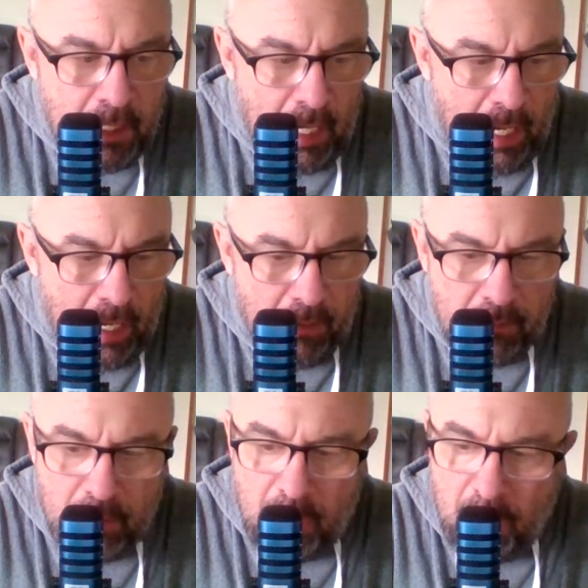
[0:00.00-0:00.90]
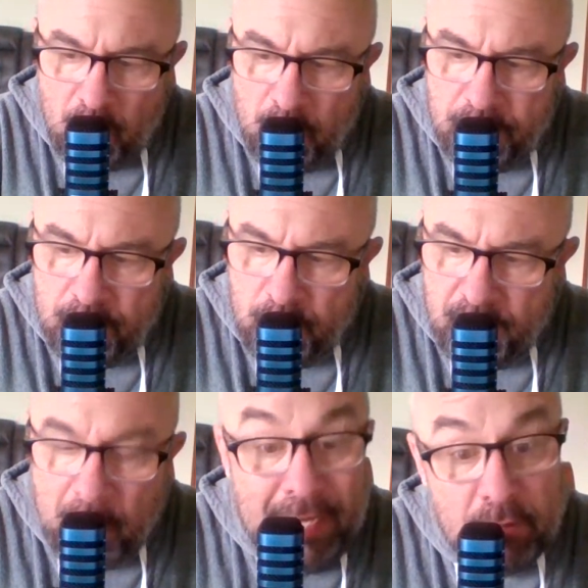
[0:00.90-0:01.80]
and with
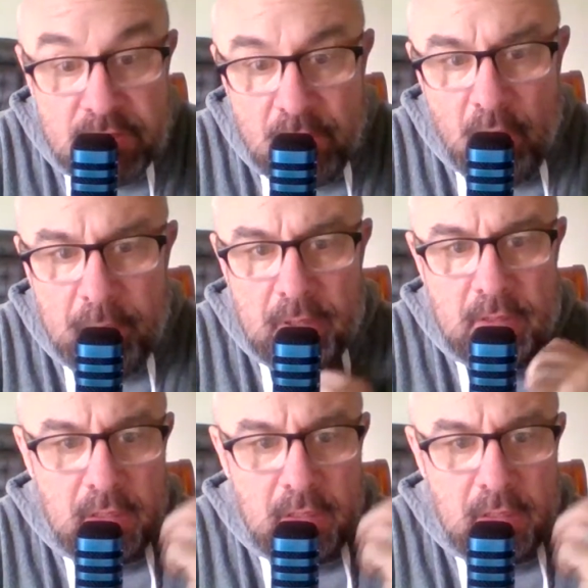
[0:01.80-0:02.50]
a microscope.